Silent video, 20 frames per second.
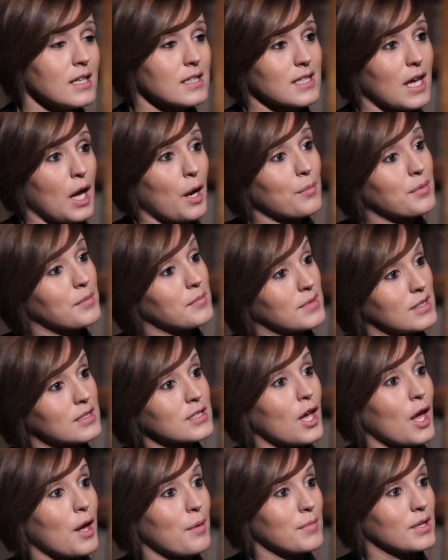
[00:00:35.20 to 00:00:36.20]
to help them
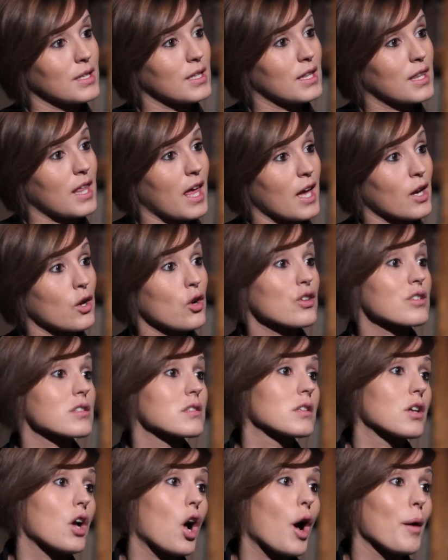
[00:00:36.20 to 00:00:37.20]
determine their cost
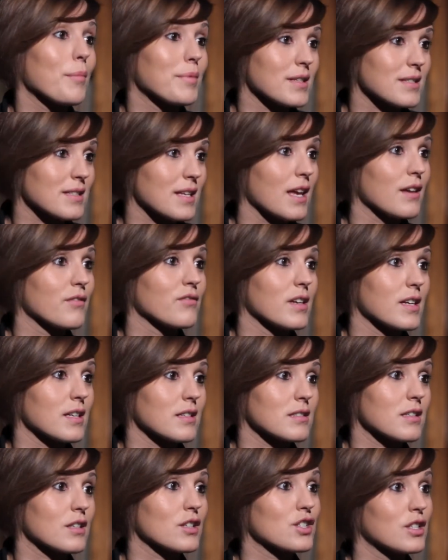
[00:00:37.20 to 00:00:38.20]
and carbon
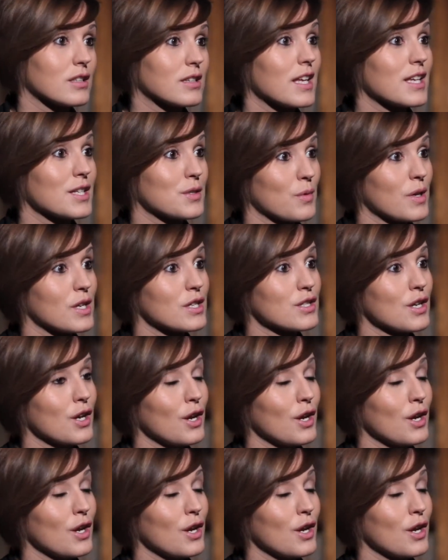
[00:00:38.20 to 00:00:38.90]
savings should they switch